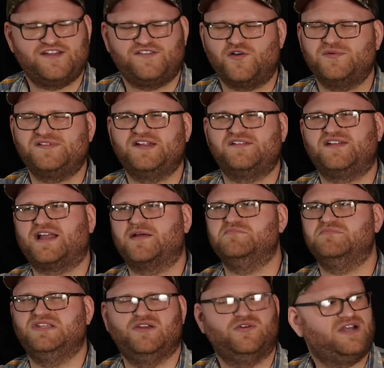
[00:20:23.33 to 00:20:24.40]
It almost sounds like
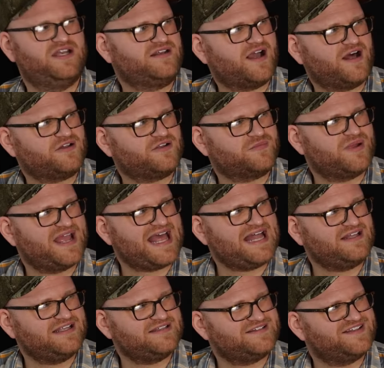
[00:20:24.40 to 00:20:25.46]
a muted color
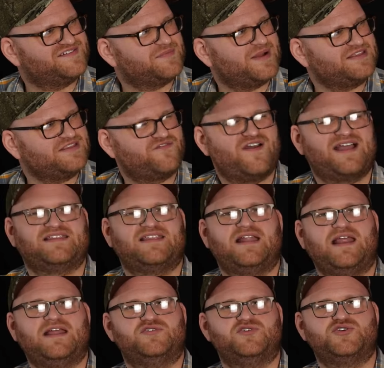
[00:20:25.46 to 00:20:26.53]
palette, despite the fact
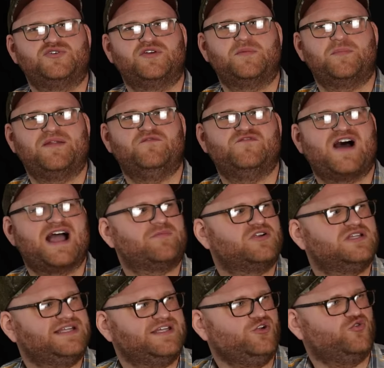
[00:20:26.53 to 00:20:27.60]
that it should have been
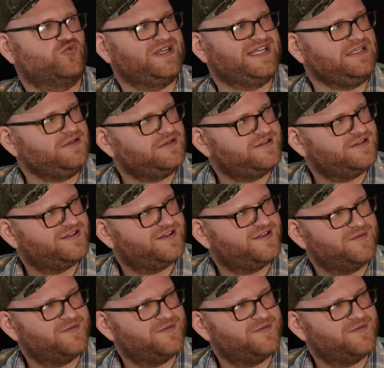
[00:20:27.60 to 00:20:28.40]
vibrantly green.